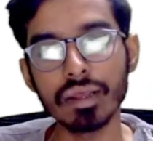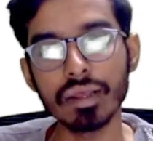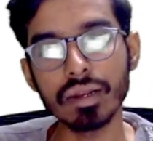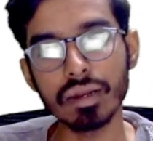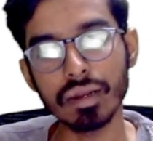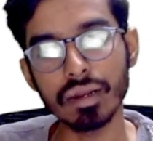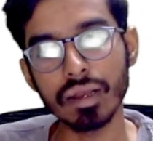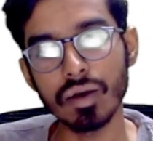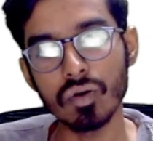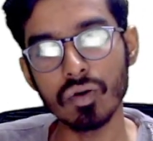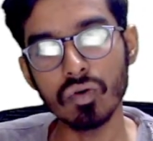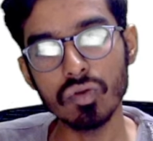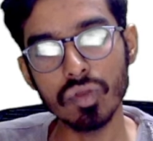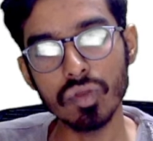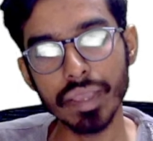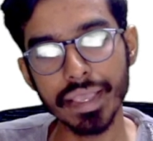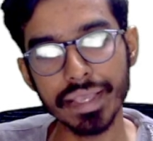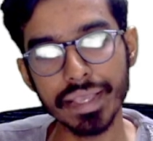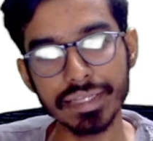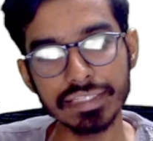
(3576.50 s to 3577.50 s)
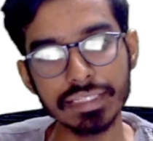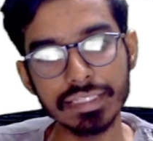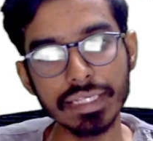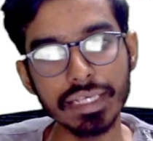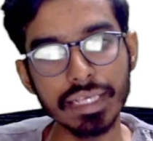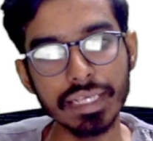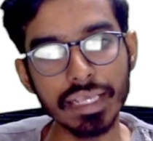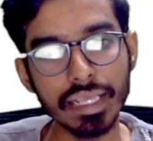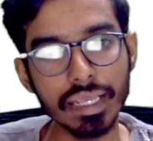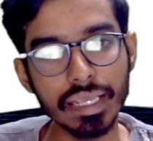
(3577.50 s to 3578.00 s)
Now you can
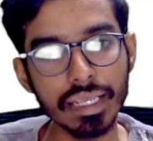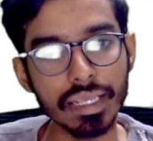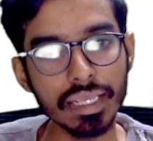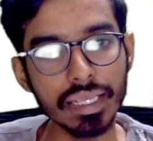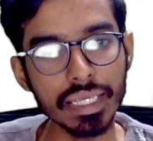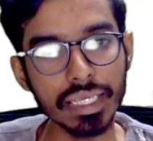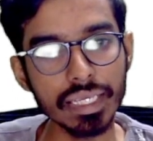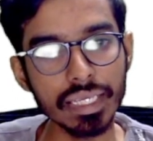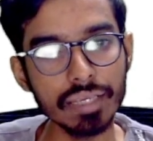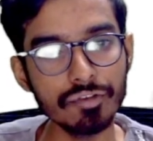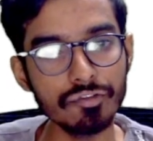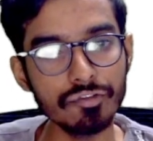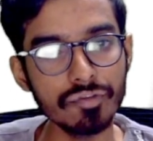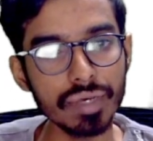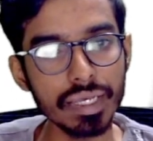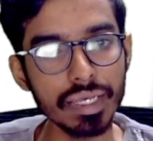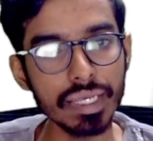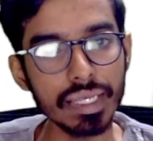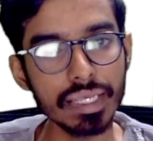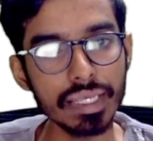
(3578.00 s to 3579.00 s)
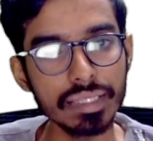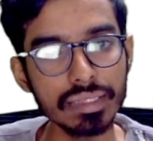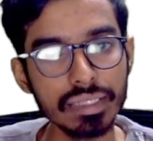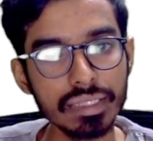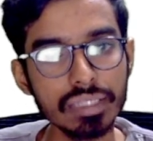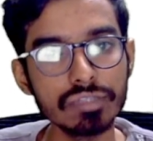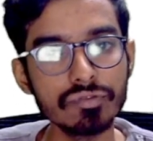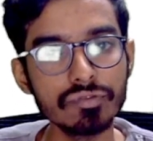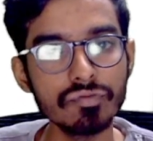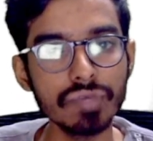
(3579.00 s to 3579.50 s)
see if
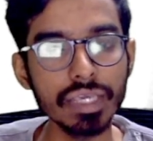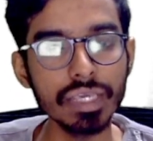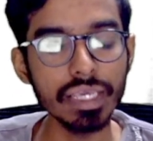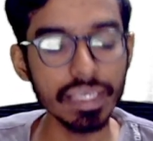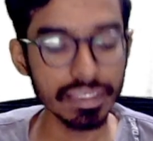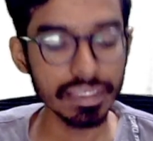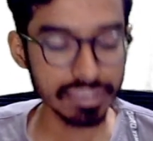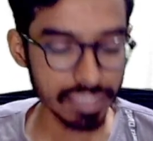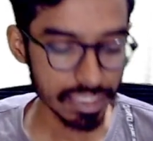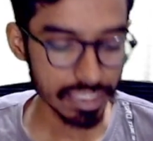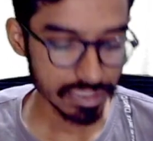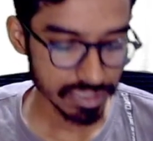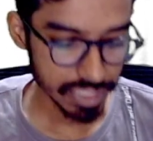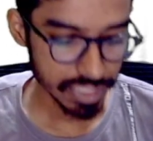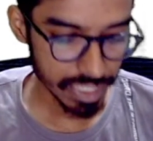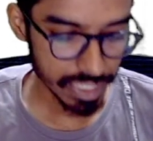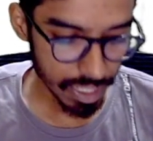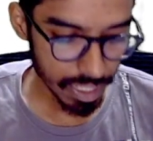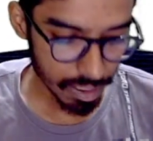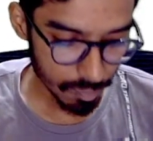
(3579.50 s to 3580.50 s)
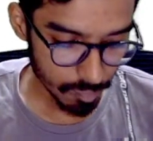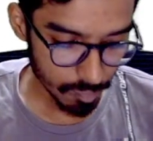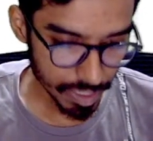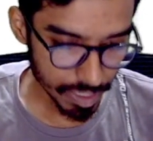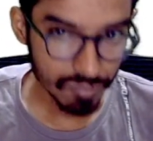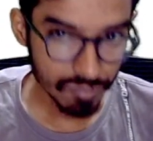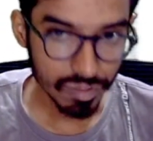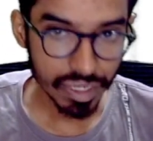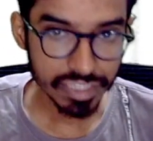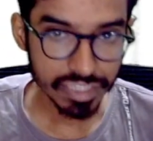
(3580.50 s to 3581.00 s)
this phi is a scalar
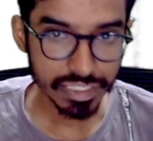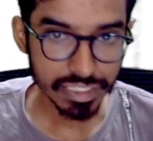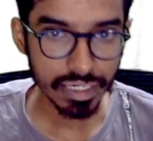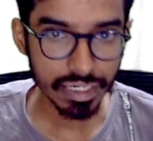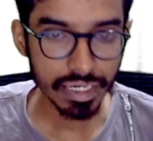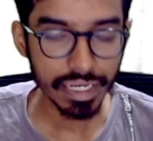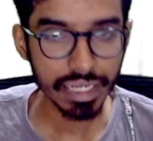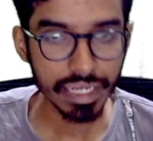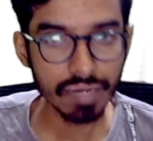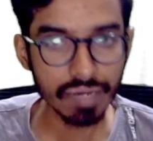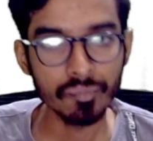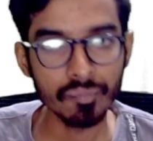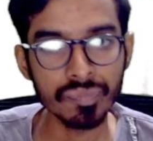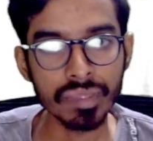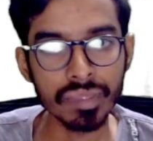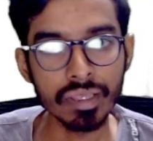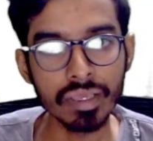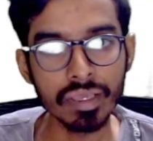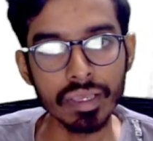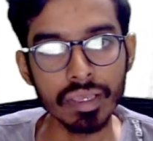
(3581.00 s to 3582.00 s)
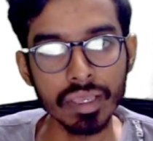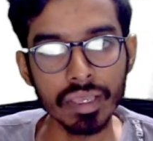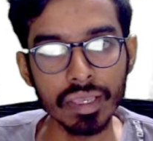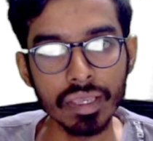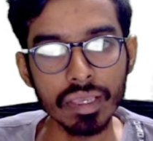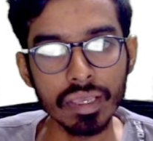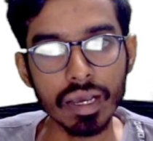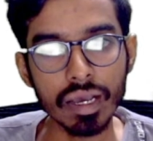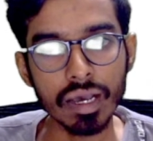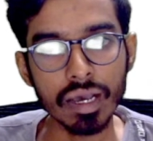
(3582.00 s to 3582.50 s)
point function, right?
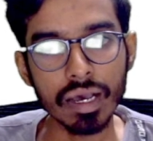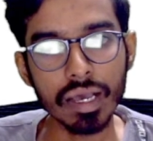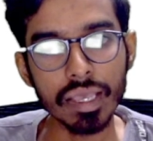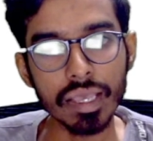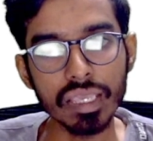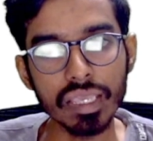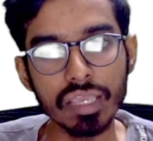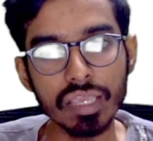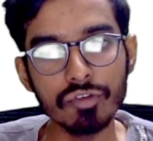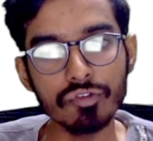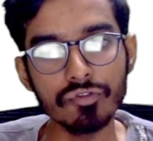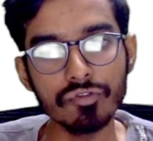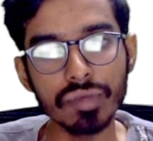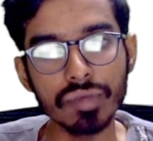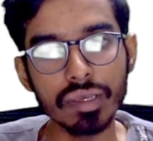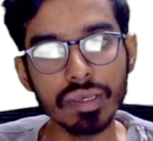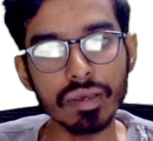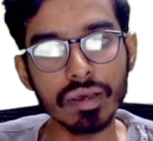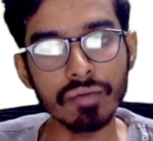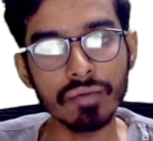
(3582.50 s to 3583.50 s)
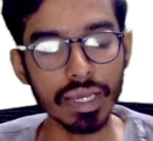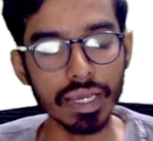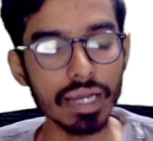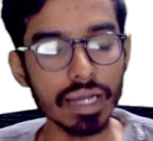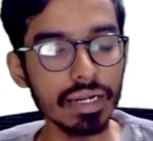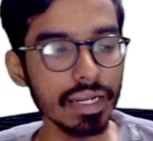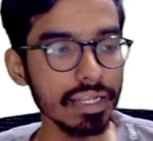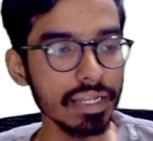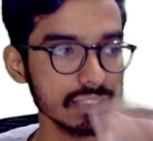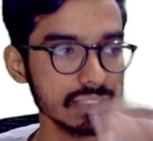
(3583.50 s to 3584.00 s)
If we
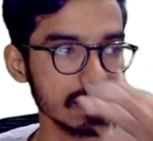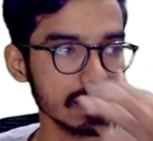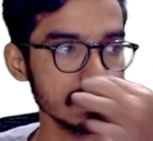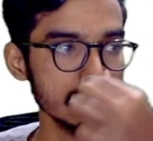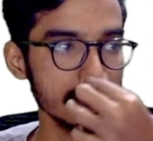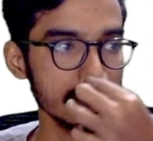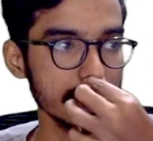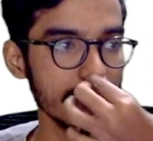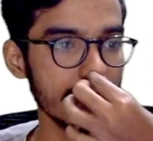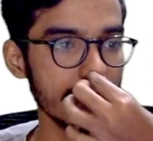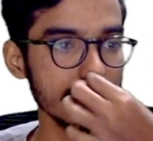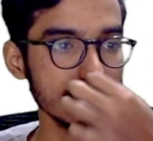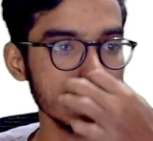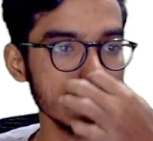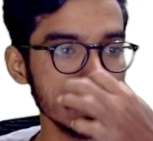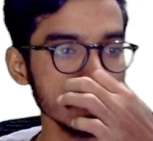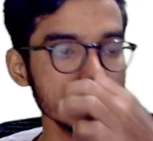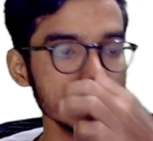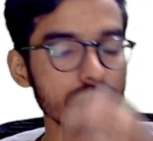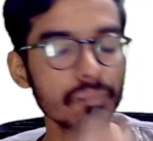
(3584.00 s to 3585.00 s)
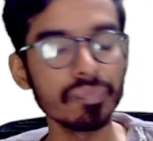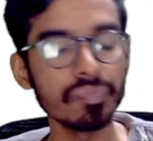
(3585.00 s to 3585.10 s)
already discussed in calculus,